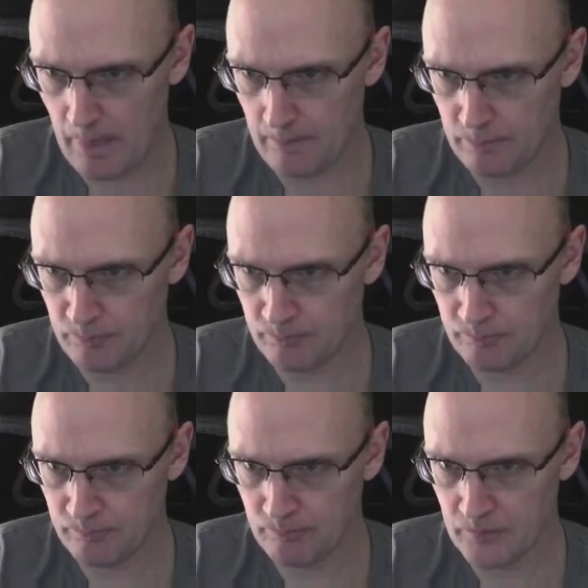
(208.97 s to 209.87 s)

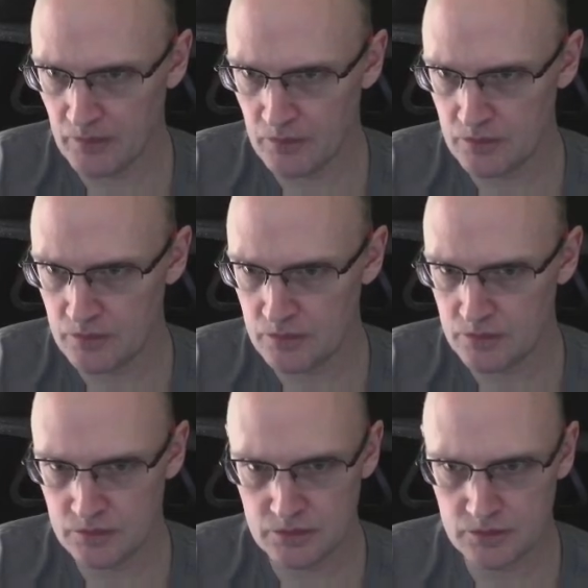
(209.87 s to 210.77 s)

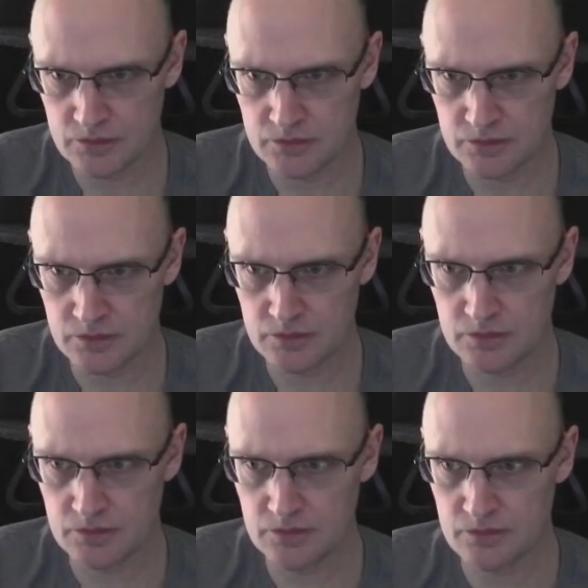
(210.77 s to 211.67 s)

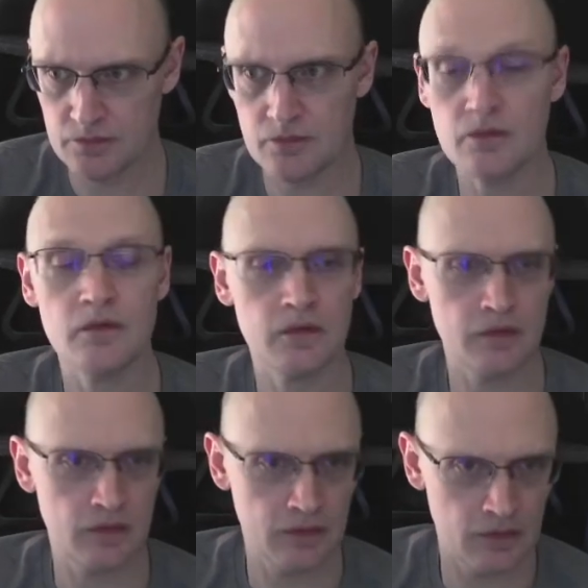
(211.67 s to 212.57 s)

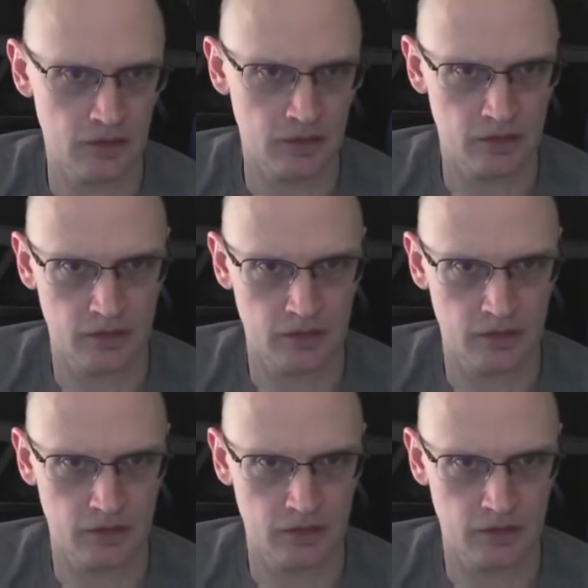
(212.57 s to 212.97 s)
(no one is talking)